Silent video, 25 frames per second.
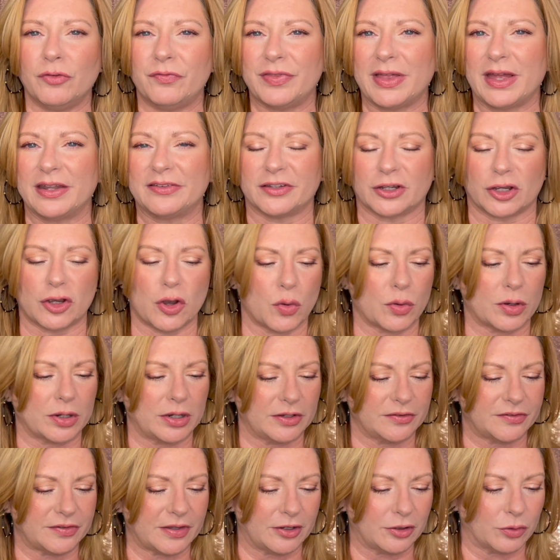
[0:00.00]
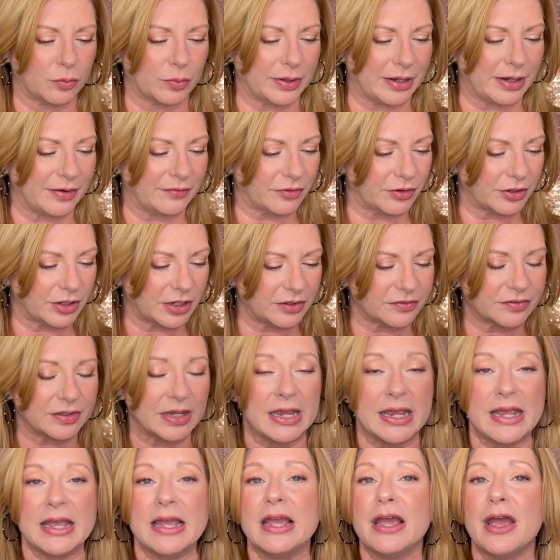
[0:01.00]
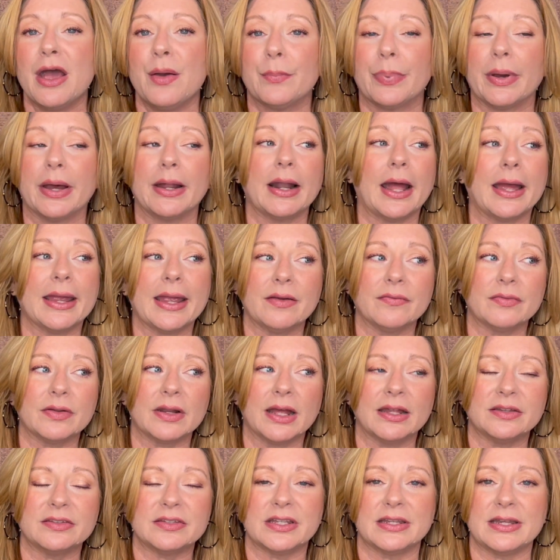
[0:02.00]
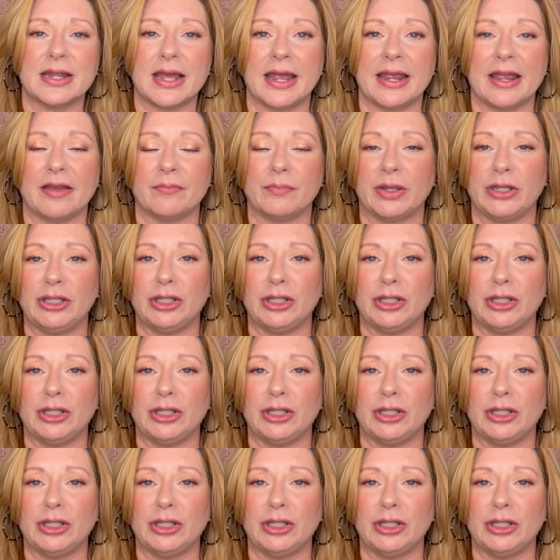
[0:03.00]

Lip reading: if that's a coconut scent or whatever it is, but I have it on today.